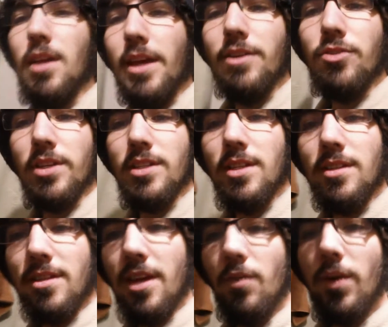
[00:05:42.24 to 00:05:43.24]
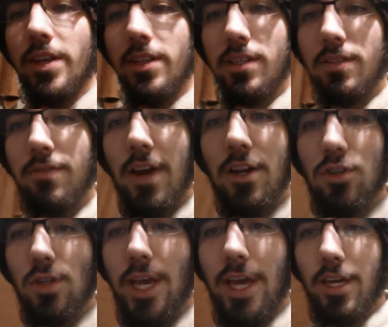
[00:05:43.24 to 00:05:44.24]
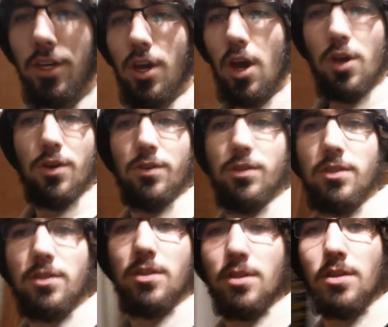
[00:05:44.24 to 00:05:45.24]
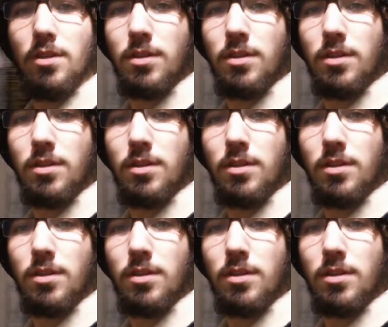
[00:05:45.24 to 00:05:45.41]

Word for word: interested in seeing where this facial hair goes?